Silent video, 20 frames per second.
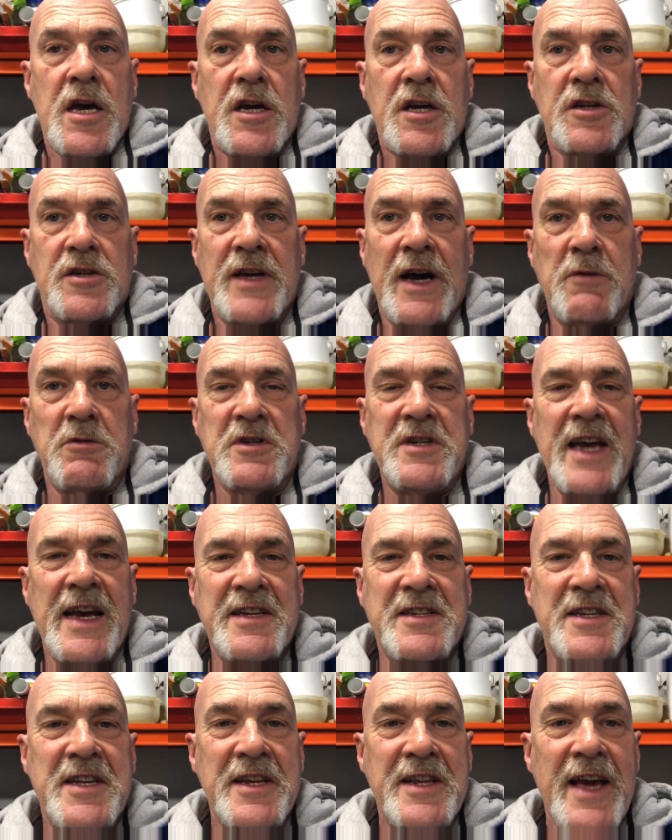So that was
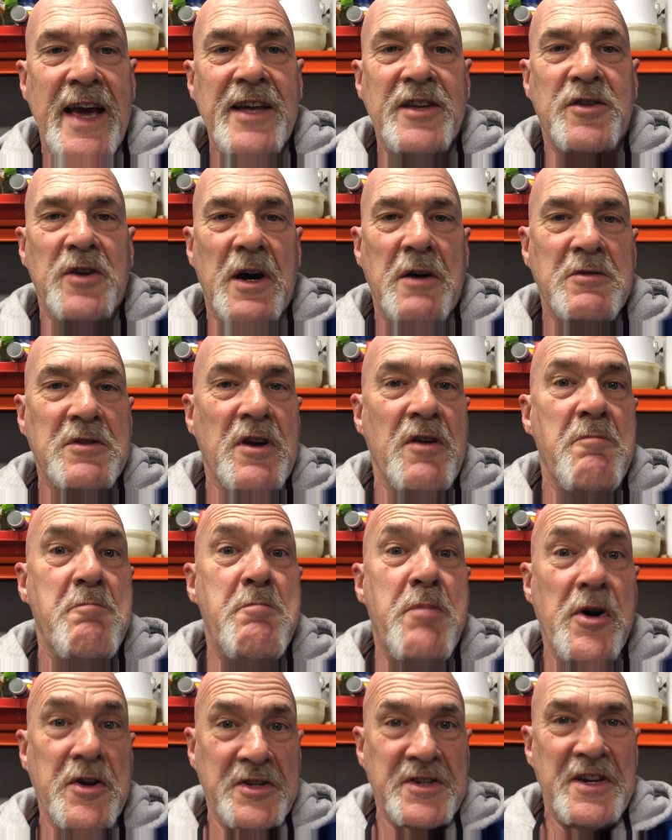yesterday, so that was a
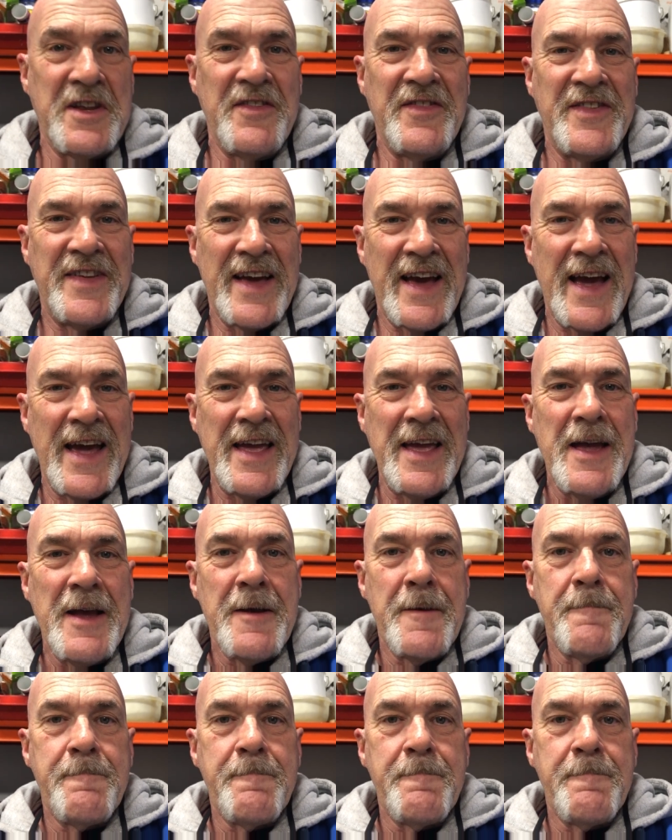positive day.